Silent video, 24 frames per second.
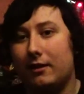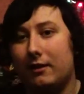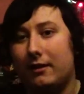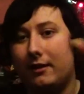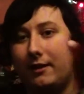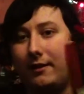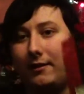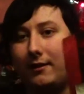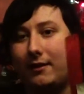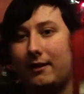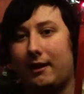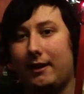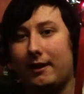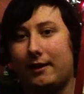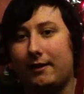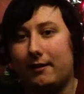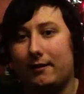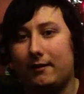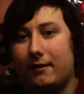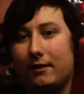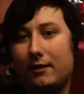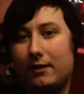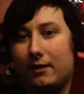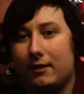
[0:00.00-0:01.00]
it's like
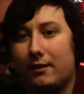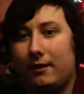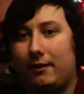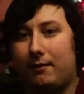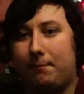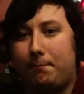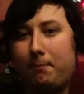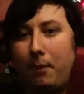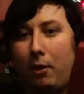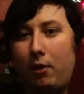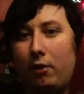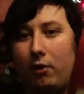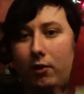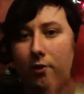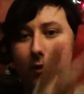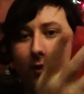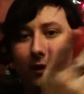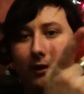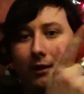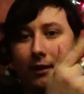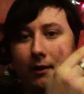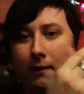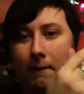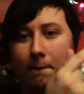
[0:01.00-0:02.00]
this box with a
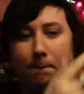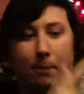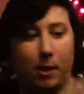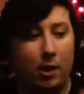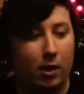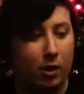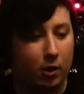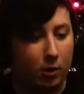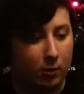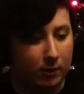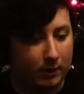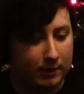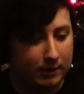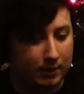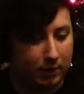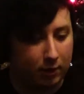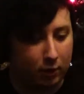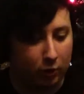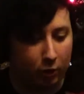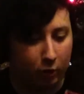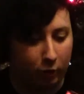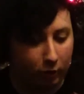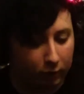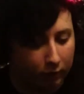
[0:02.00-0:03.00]
little bow and the
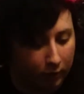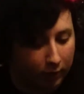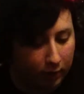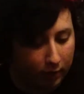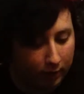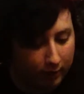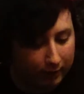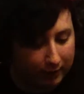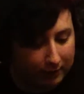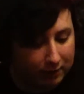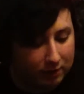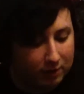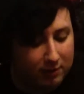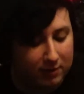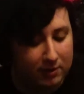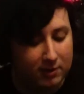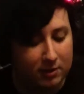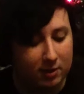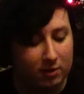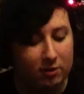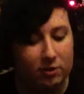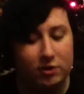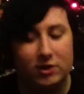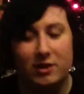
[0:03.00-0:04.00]
colour, and it's just
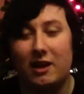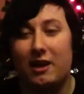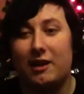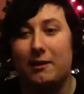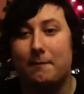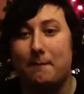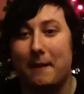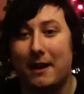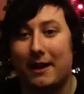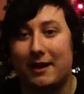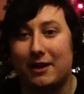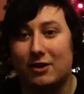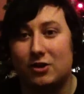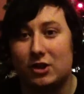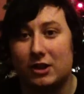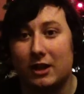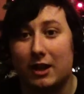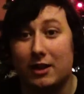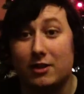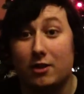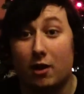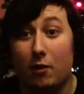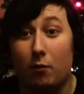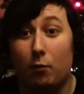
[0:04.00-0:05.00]
such nice packaging.
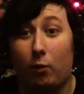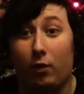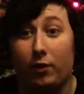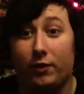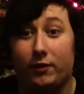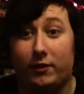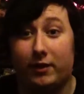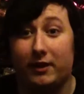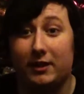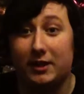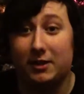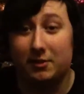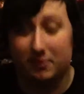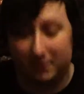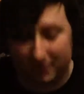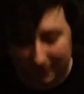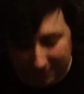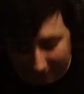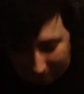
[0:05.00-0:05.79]
I don't want to use it